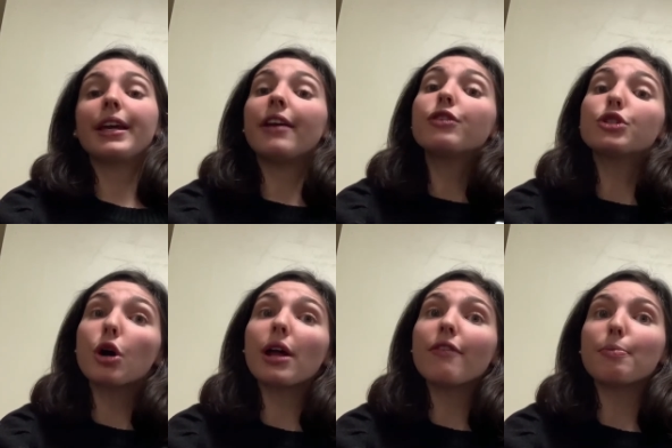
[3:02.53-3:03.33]
If you
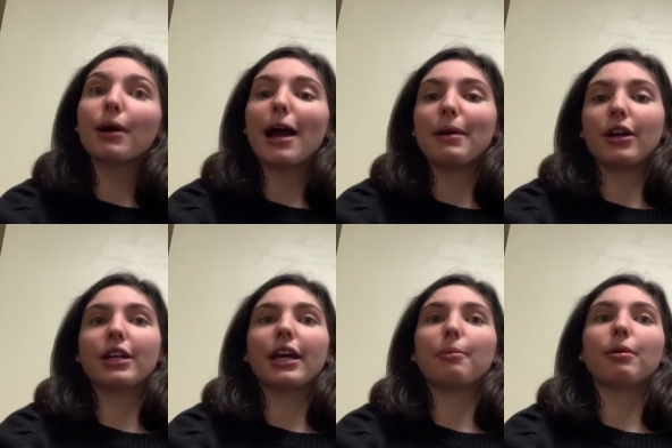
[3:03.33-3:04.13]
don't have a primary
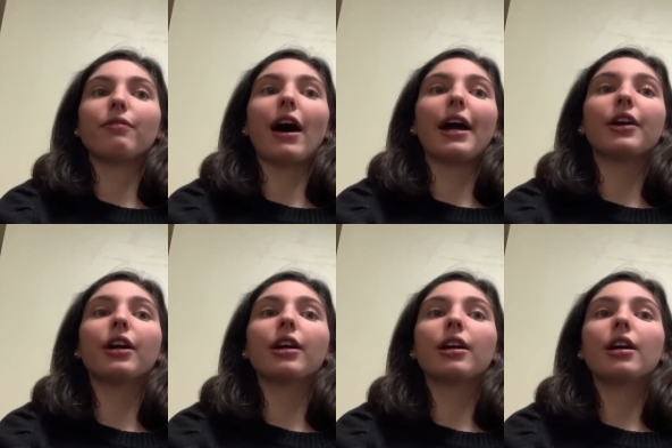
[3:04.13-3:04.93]
care
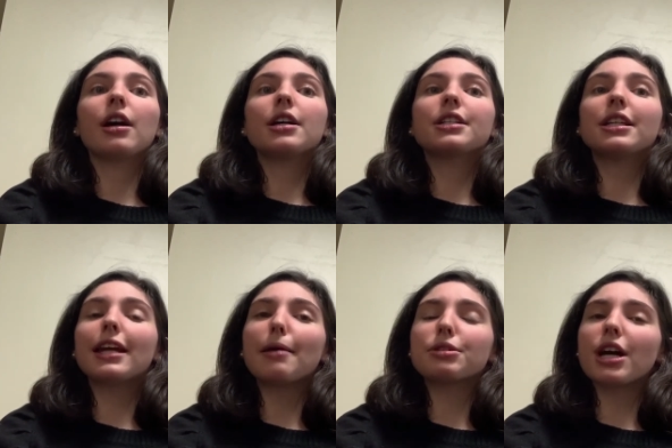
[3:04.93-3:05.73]
provider,
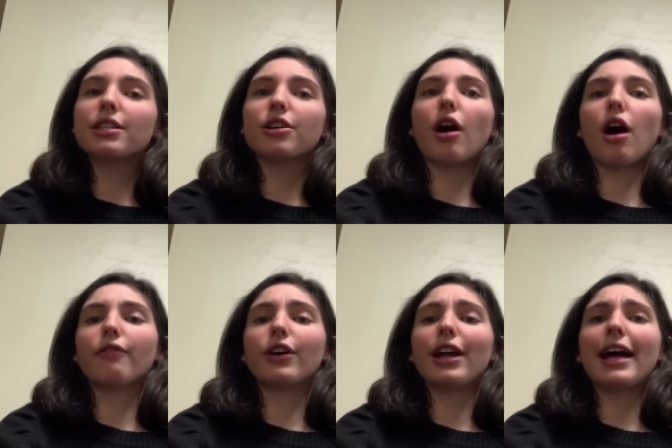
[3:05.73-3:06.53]
Tdap shots are
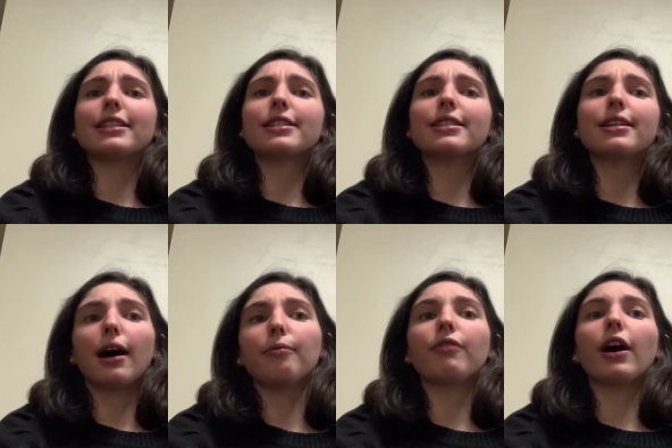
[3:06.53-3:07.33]
offered at
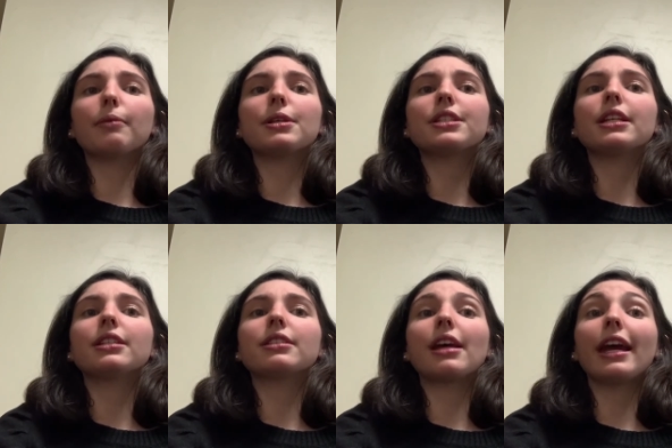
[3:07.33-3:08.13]
some
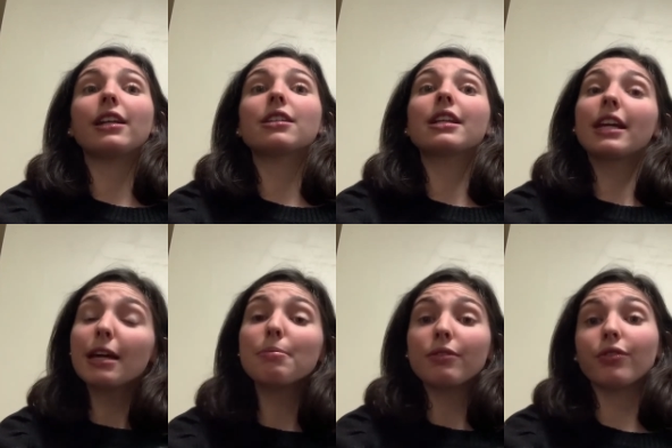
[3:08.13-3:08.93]
pharmacies and
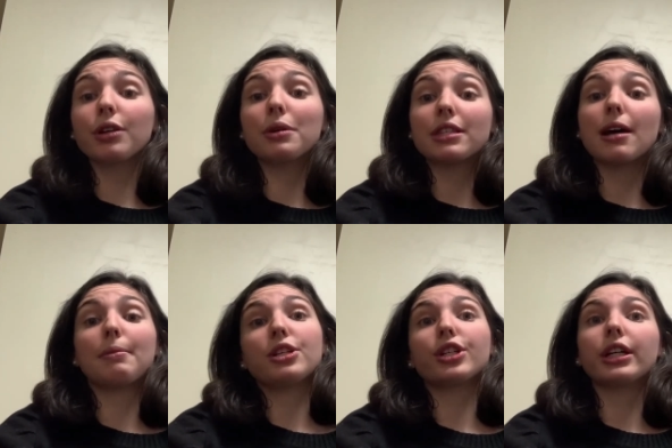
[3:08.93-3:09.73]
can be free with some
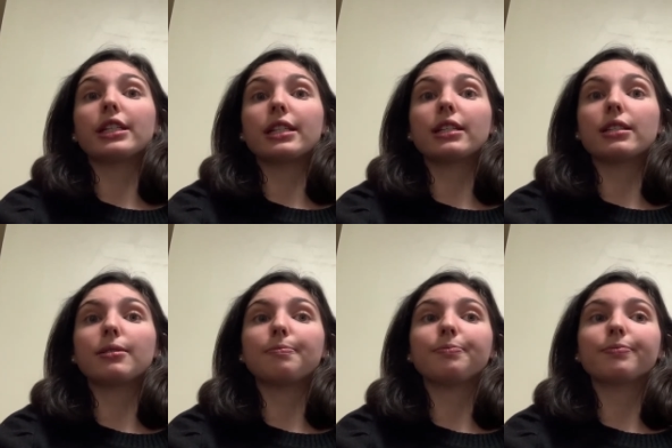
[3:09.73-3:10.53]
insurances.